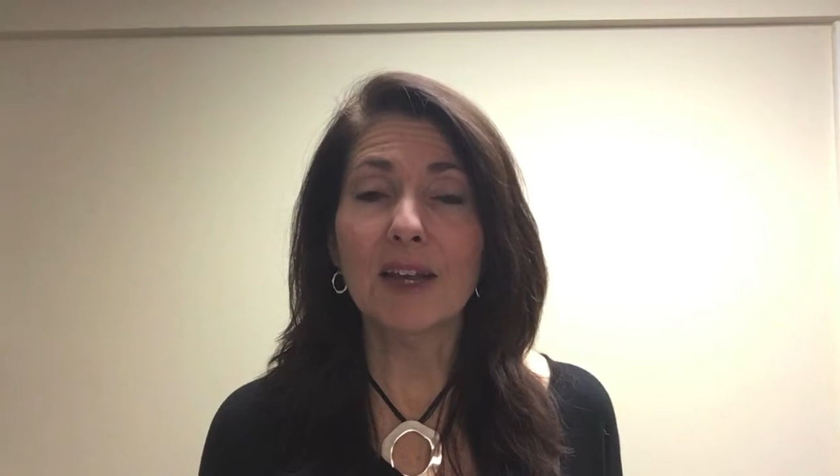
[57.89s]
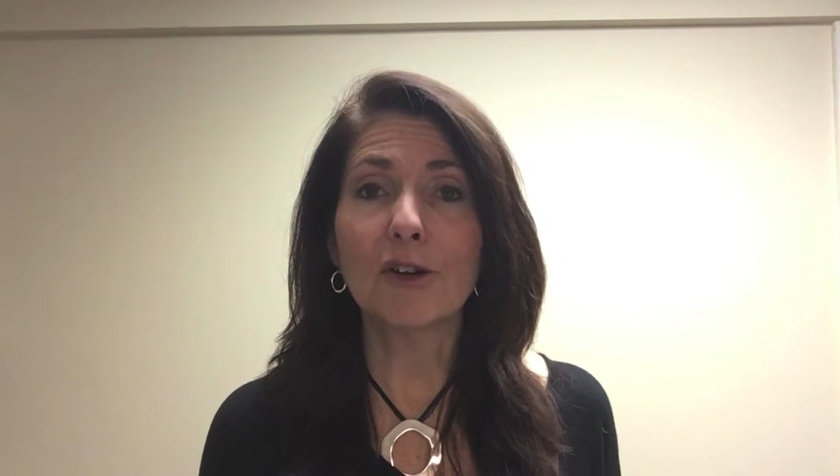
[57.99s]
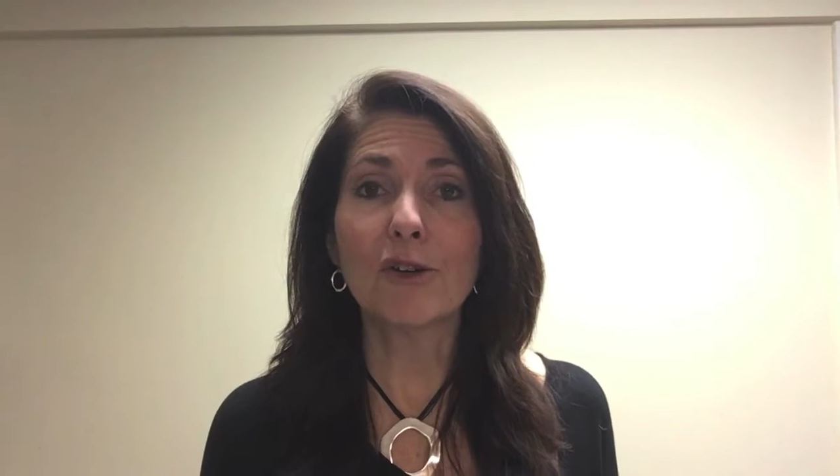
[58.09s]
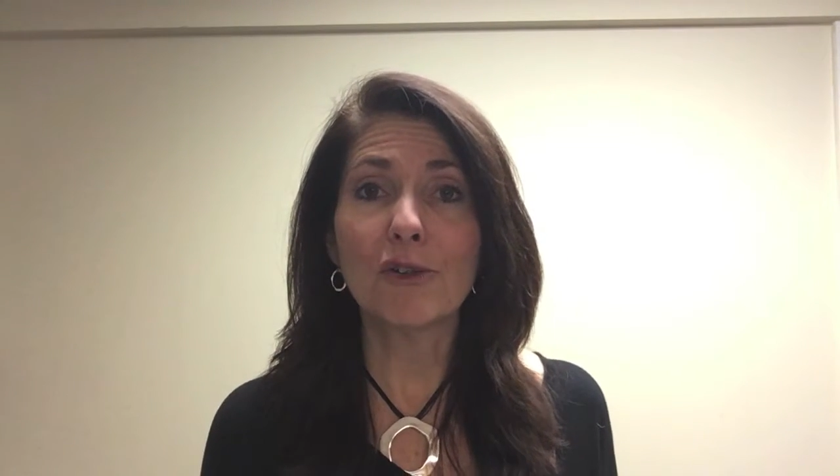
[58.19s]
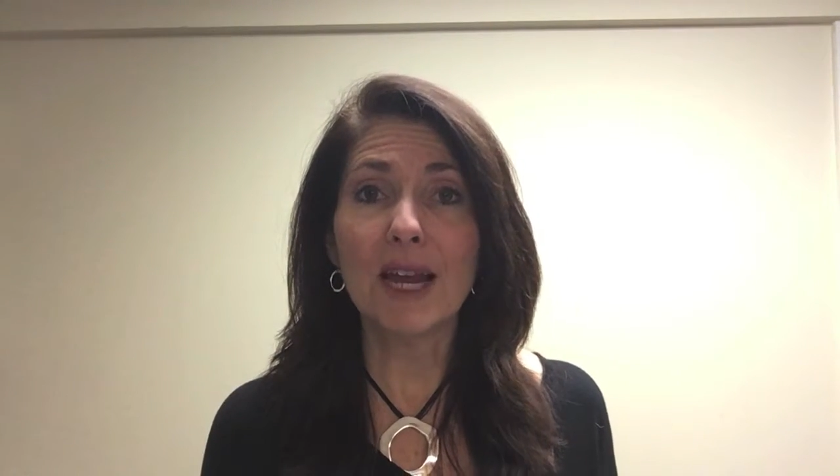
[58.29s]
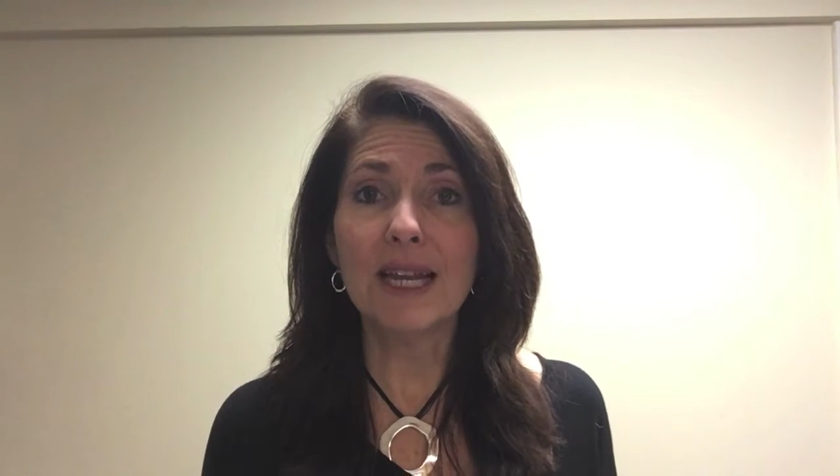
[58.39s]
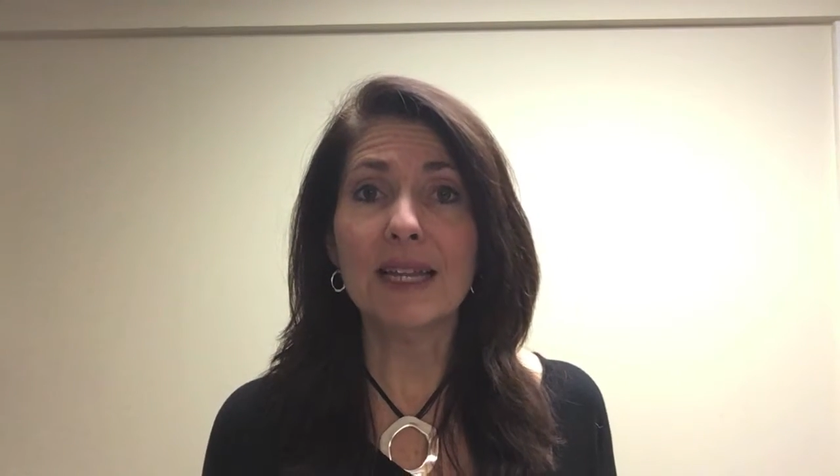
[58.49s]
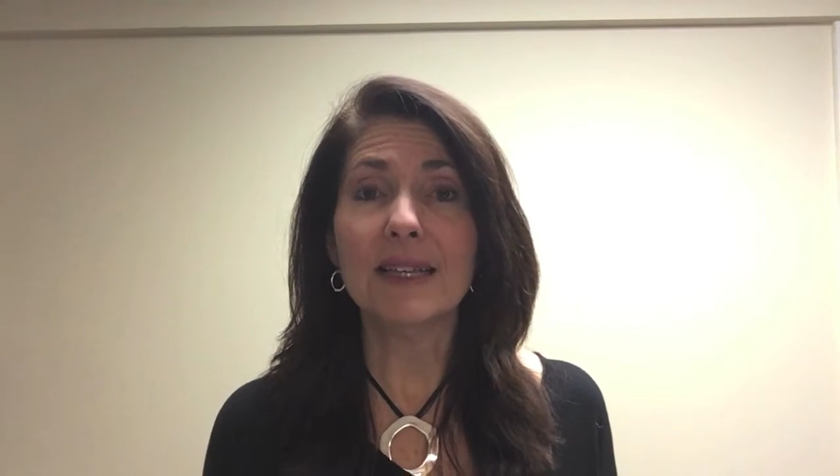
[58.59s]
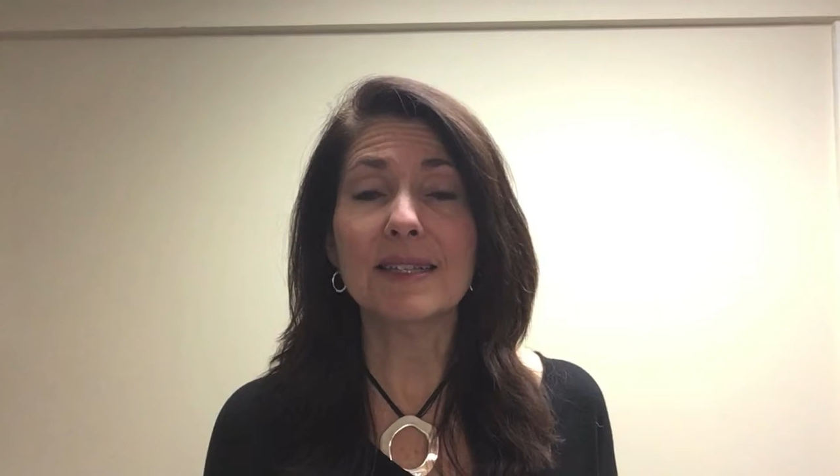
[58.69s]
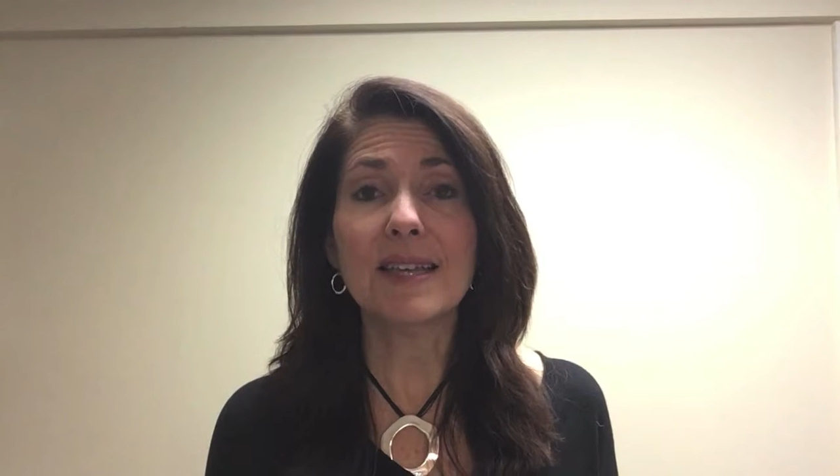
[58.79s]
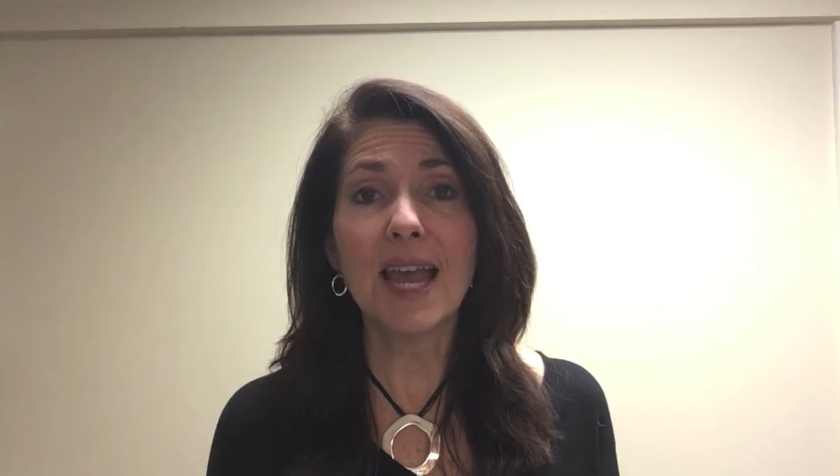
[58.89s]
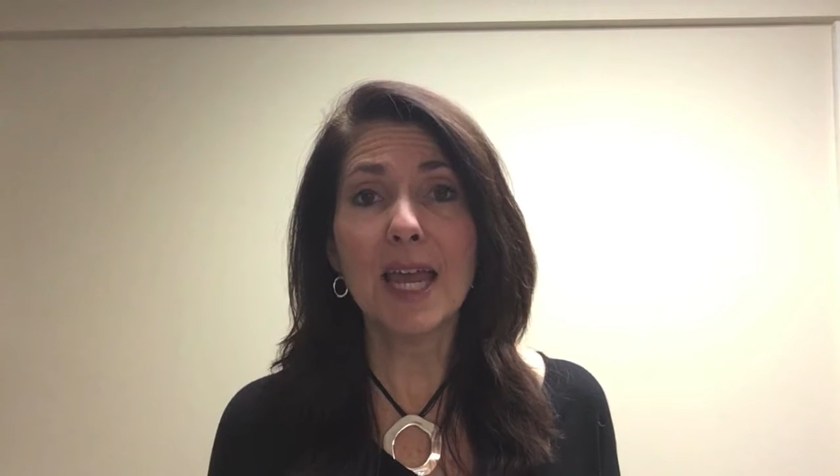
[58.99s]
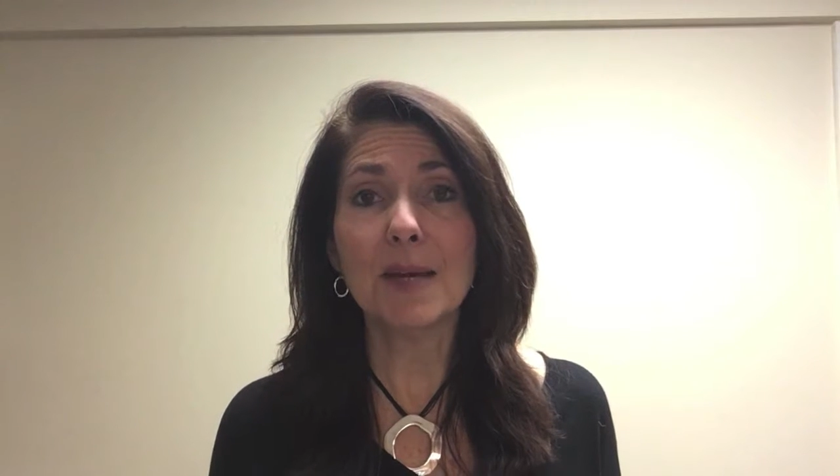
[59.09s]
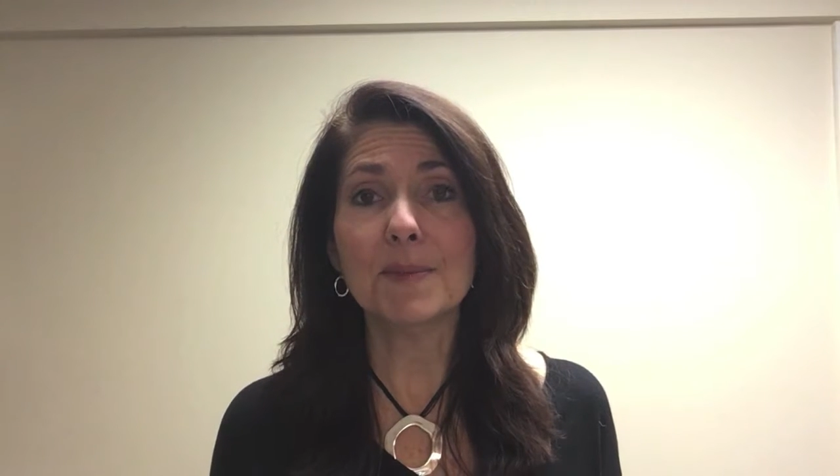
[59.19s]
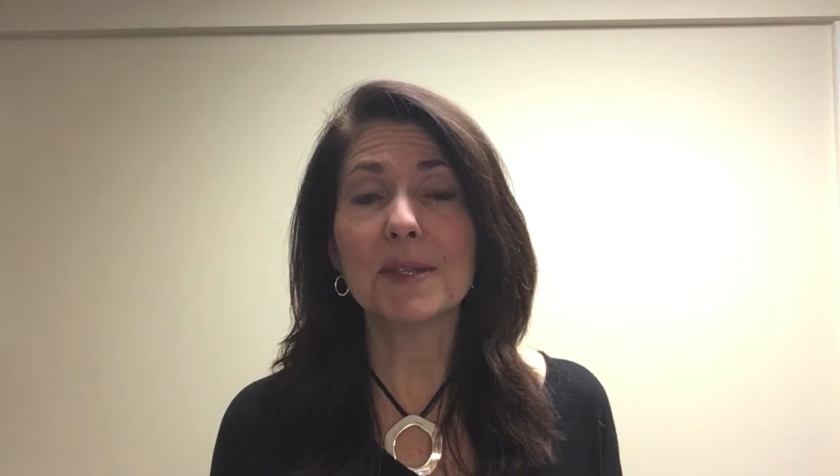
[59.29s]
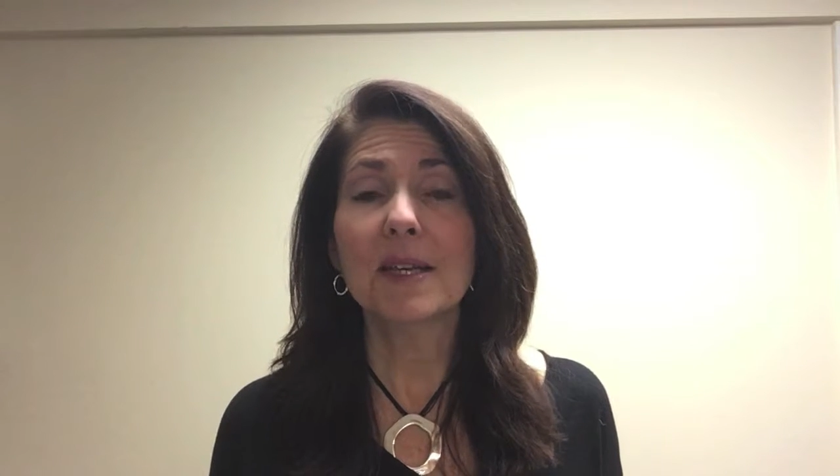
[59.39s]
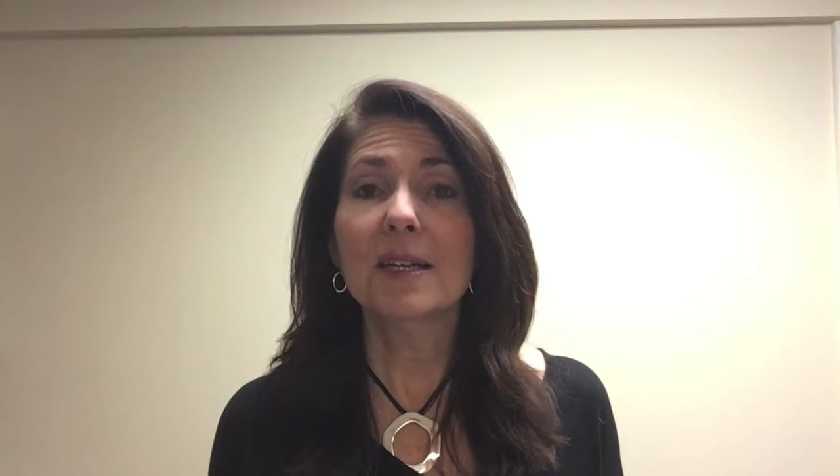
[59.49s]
in creating these games